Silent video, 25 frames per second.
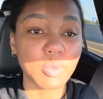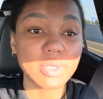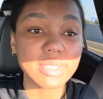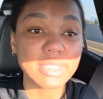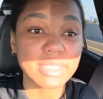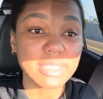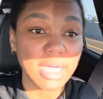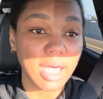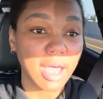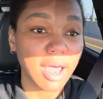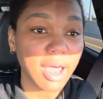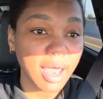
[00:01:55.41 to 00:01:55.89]

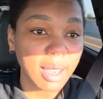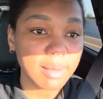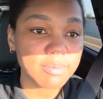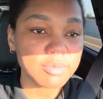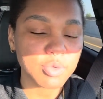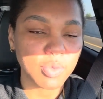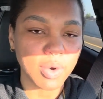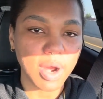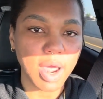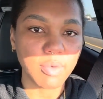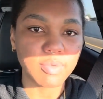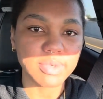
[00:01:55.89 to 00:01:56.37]
was
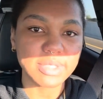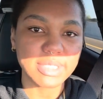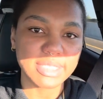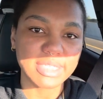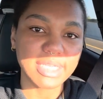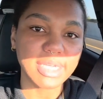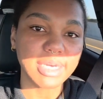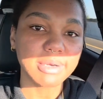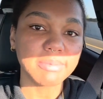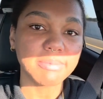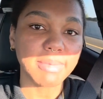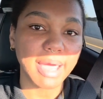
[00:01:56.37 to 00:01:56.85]
times where I would
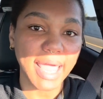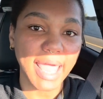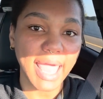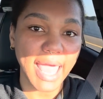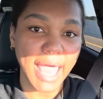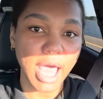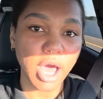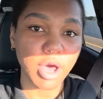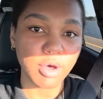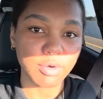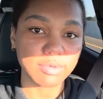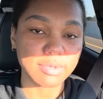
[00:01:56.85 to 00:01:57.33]
sit in my
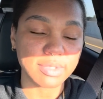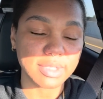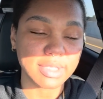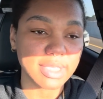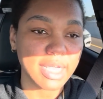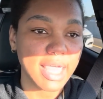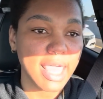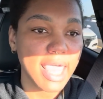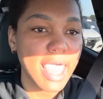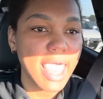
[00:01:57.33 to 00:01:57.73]
house